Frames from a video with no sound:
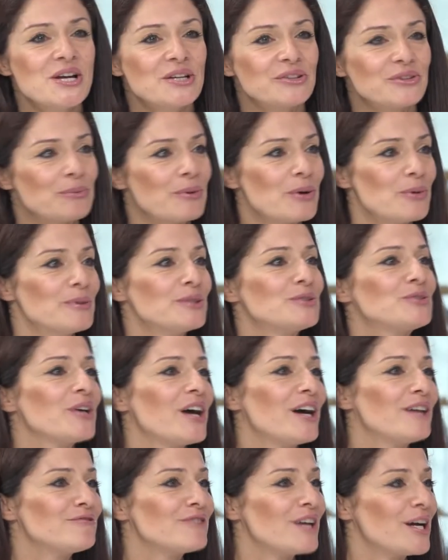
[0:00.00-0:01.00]
the moment you
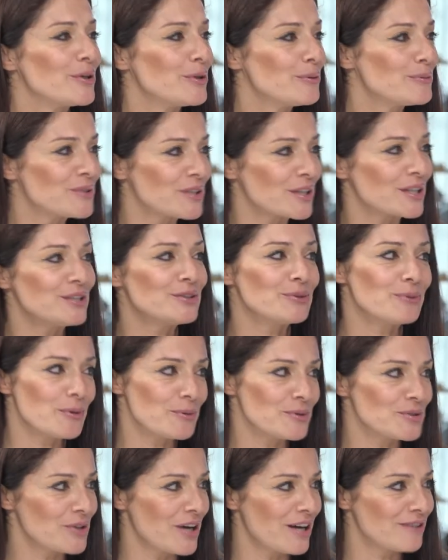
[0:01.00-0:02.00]
have an obstacle, the
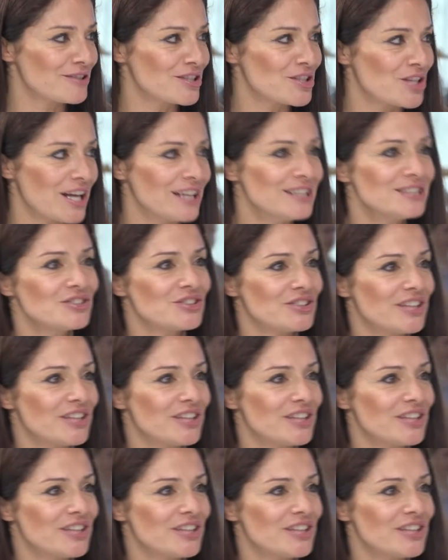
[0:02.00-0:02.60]
moment you have a challenge,